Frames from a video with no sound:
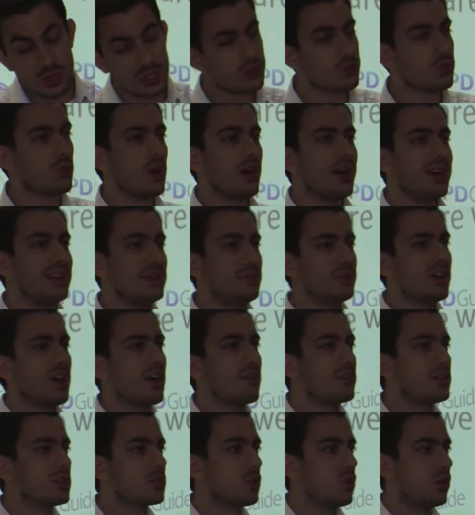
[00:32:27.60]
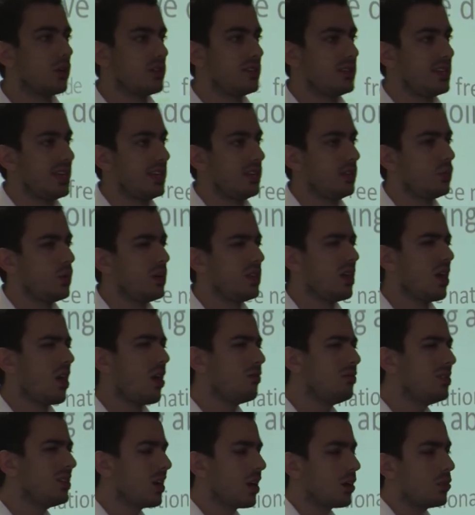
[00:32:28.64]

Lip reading: We try and encourage quality. We're the only